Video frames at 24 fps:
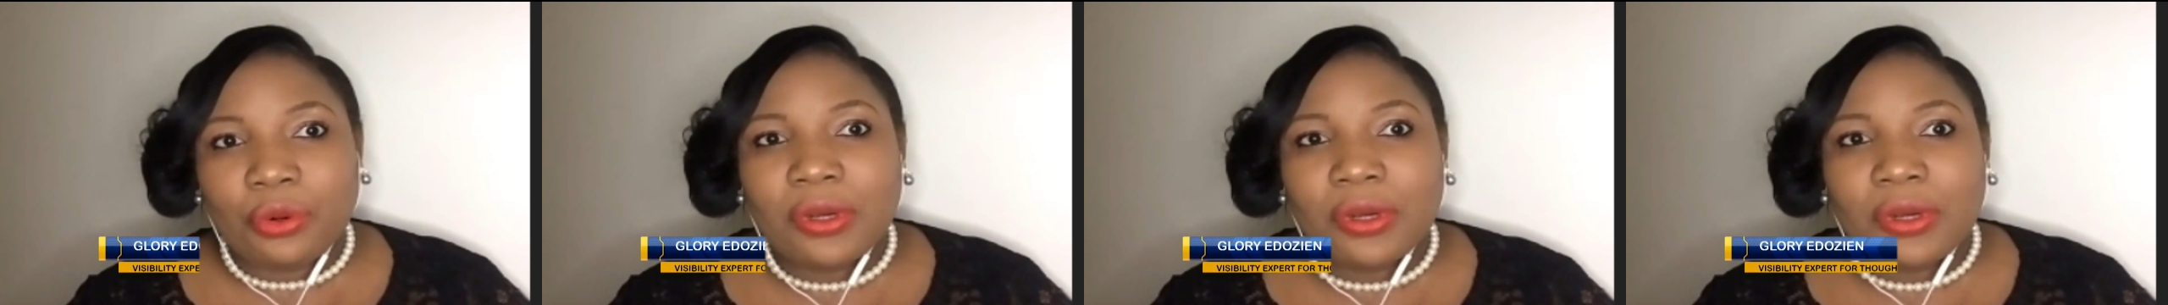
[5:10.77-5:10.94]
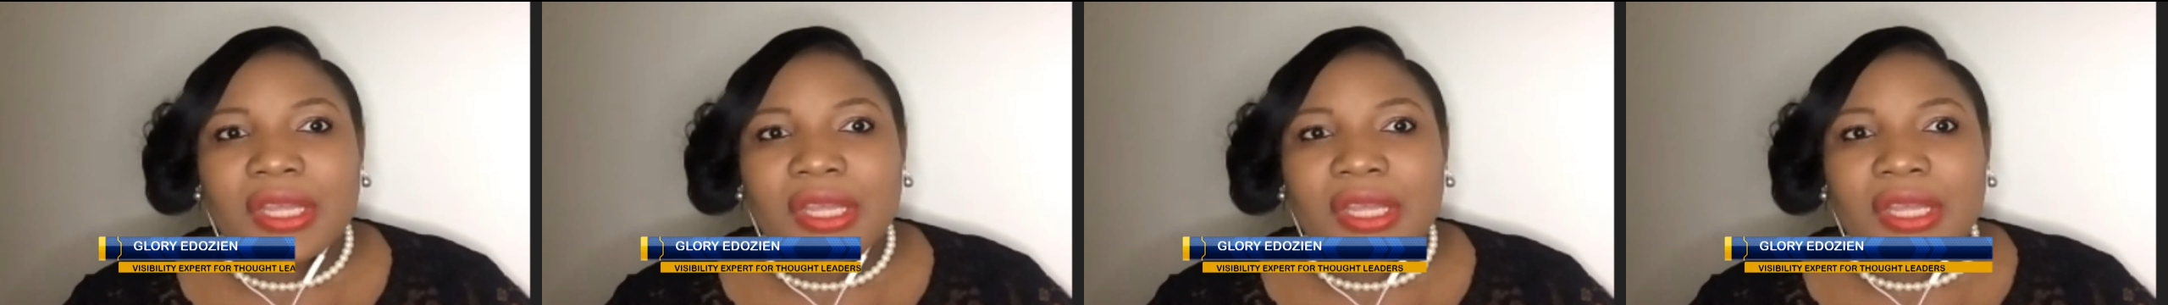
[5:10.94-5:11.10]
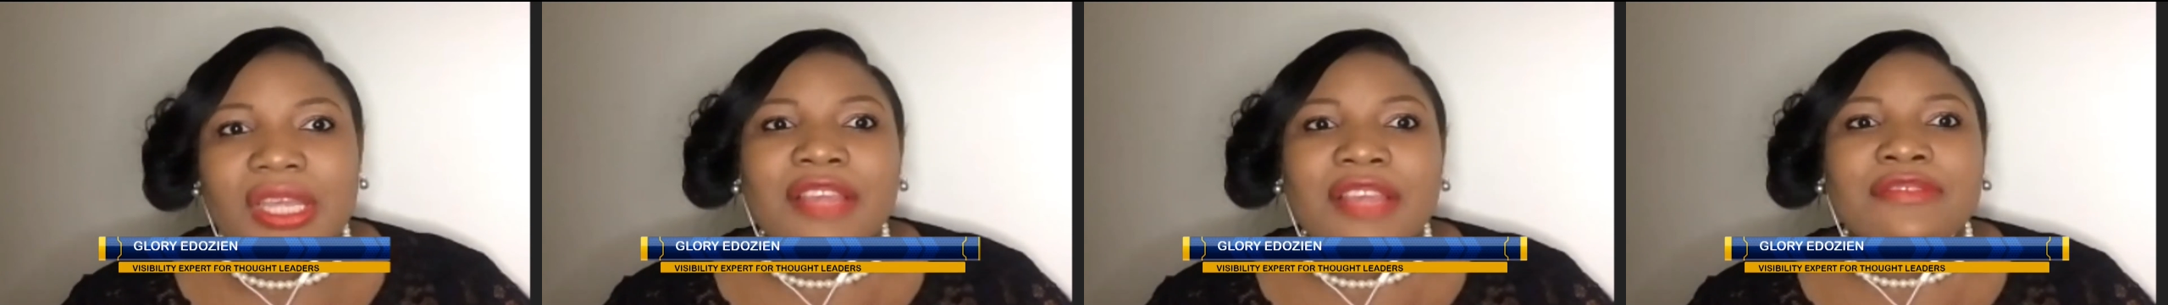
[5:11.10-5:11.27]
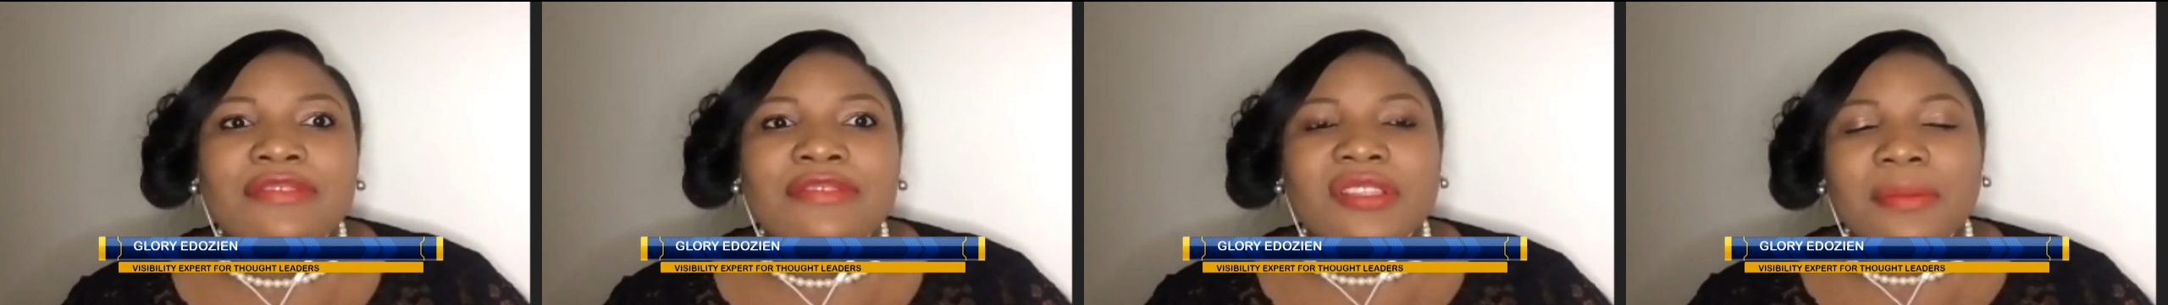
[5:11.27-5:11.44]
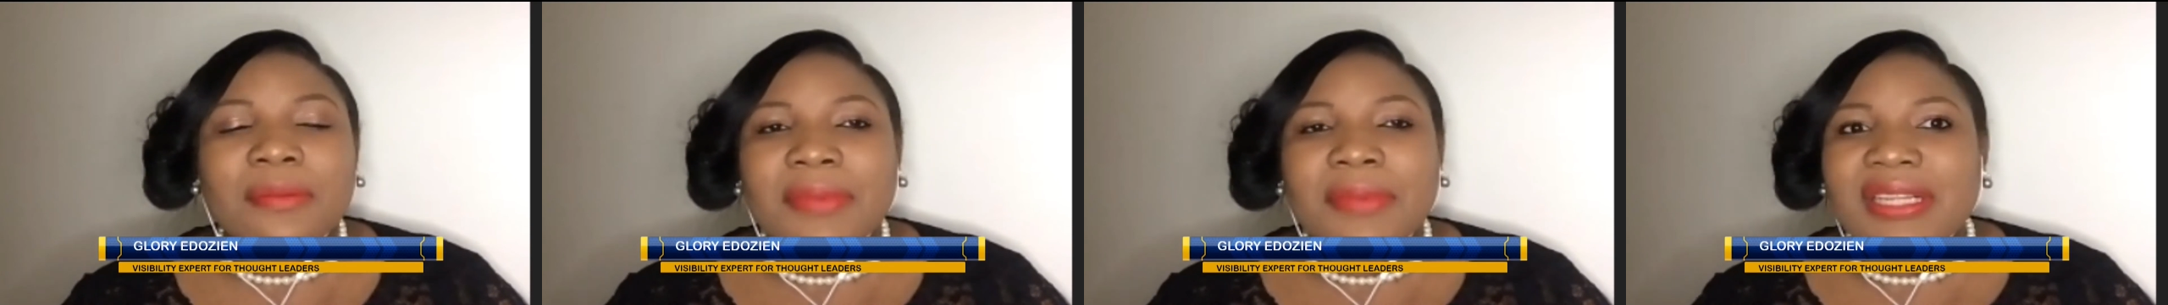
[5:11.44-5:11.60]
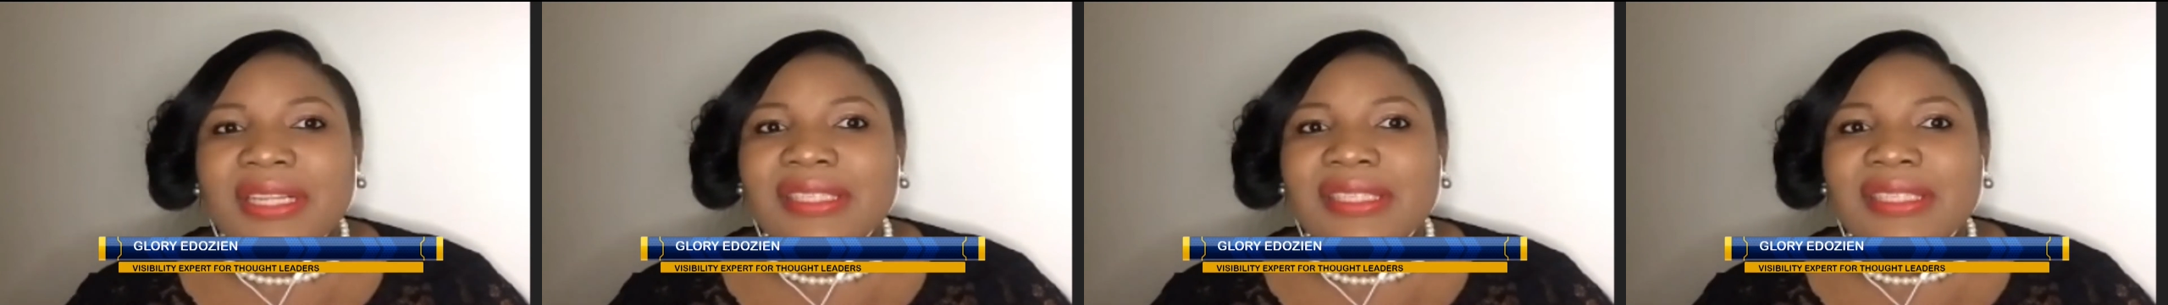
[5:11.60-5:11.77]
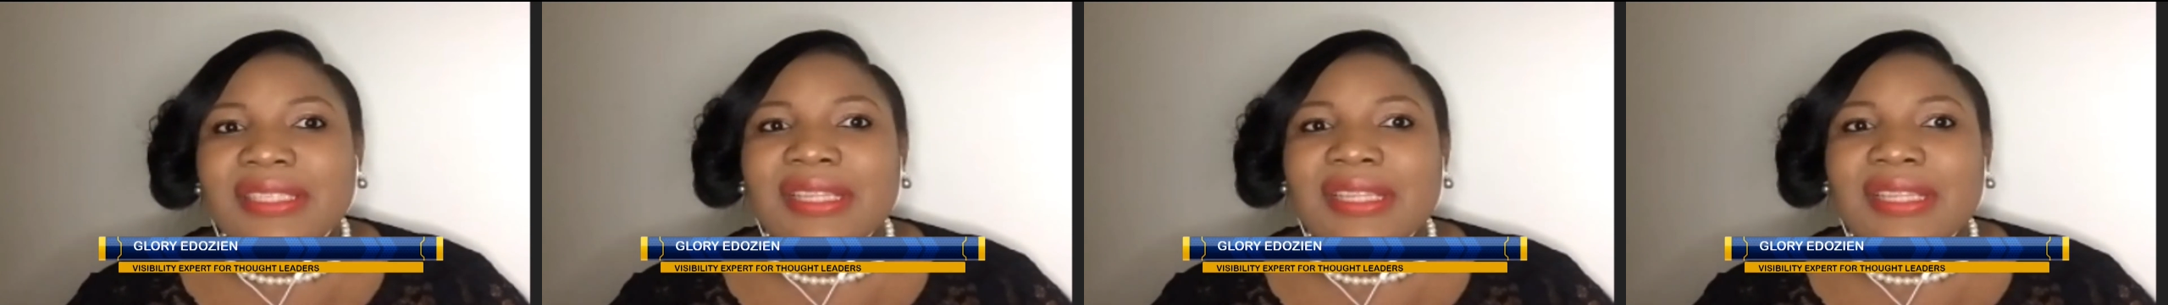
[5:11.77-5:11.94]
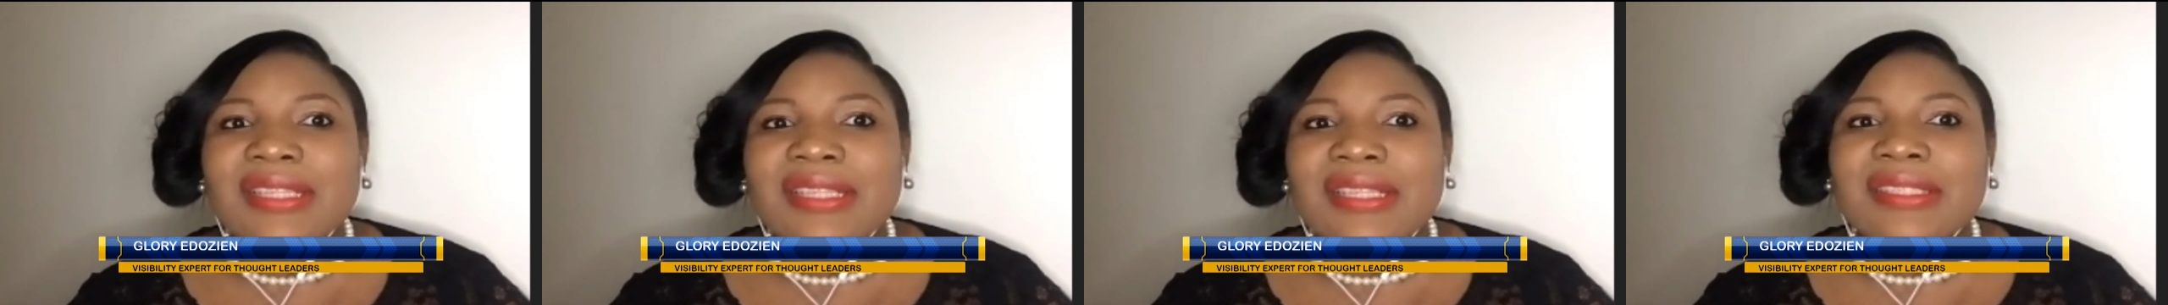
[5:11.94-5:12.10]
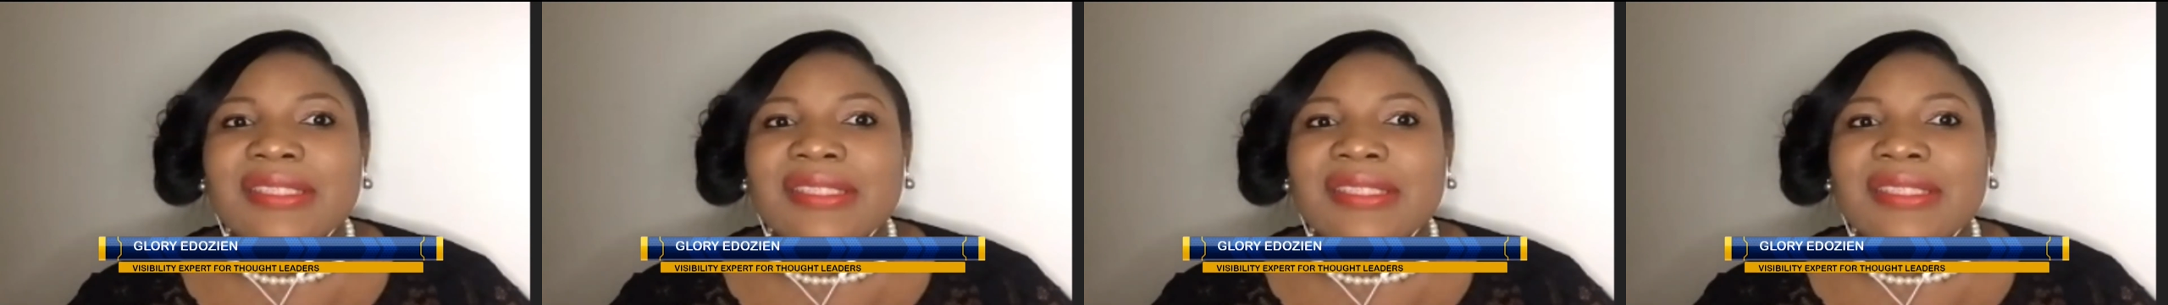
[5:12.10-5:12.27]
If somebody says
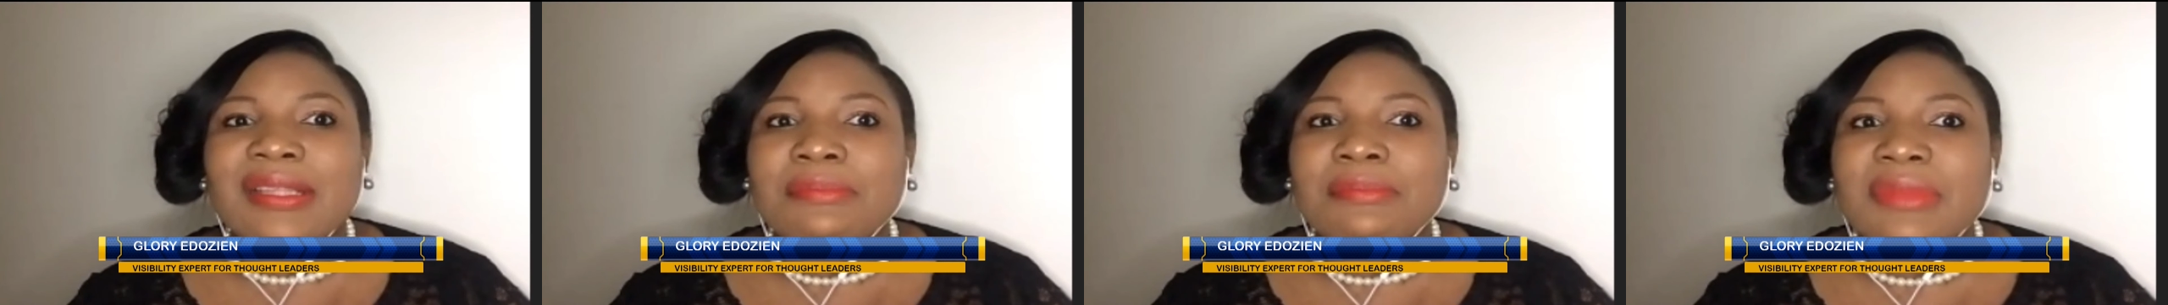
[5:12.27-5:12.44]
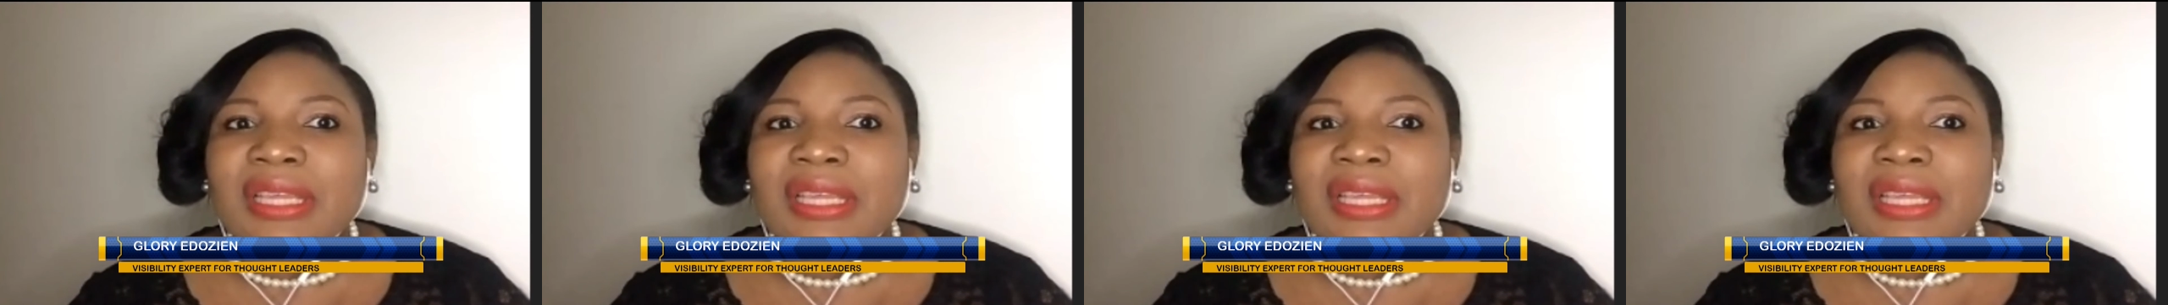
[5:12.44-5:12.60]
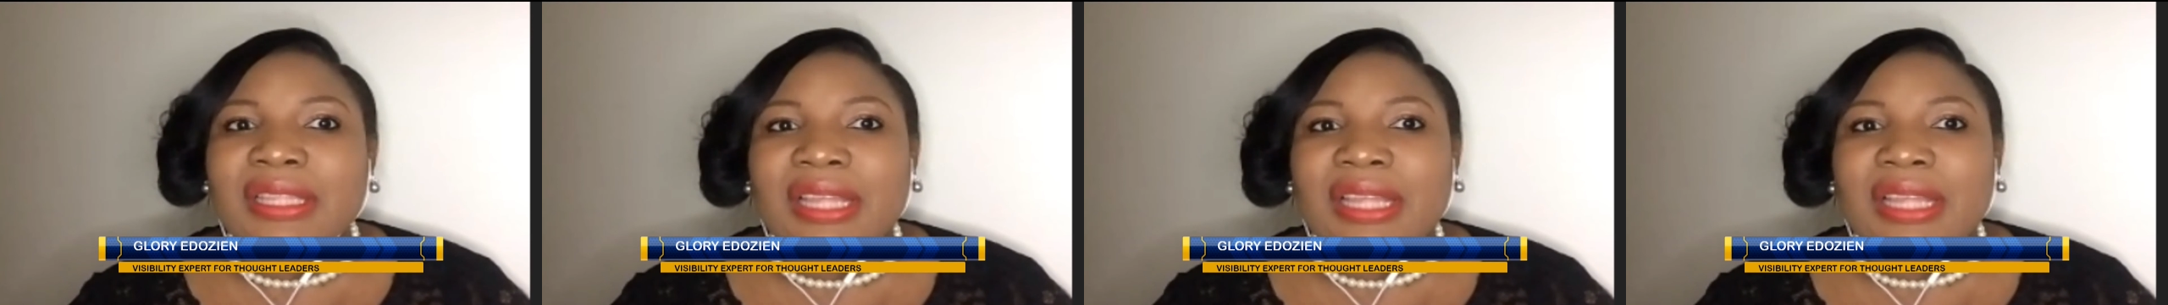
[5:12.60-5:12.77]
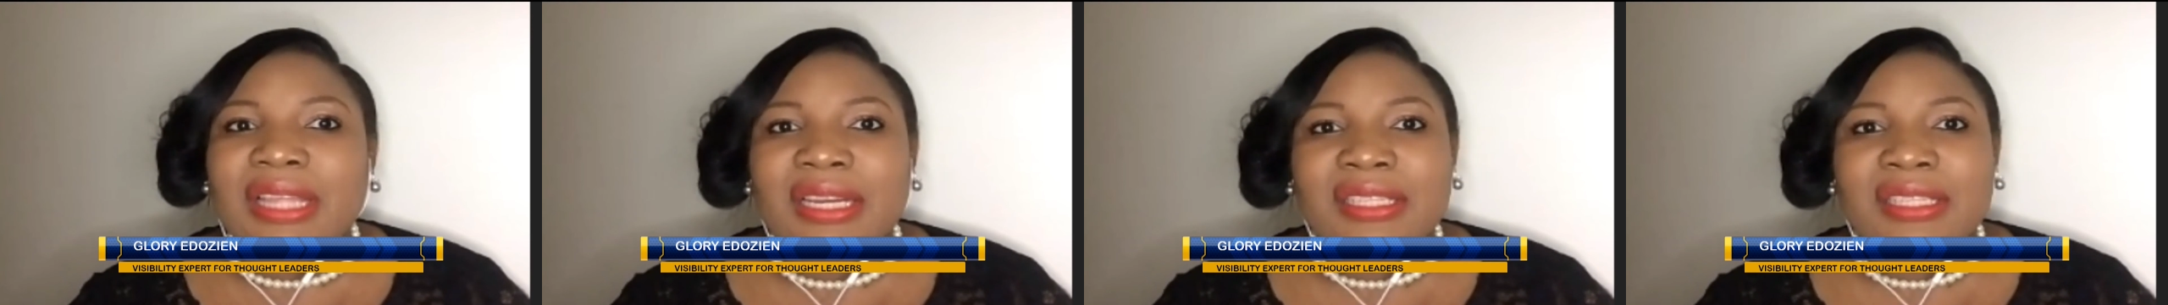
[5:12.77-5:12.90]
something that is,